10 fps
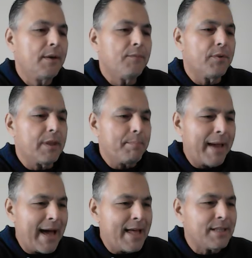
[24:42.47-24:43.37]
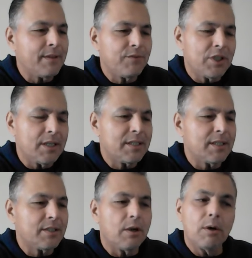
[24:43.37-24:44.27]
For the paths of
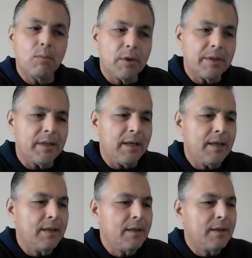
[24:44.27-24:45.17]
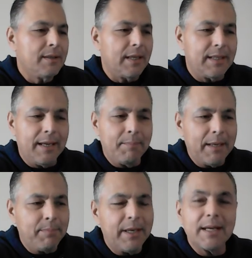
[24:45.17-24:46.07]
justice are worthy, that they
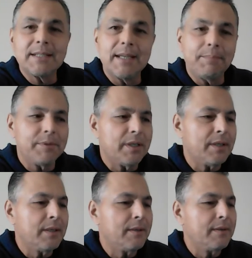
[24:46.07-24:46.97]
may be accepted.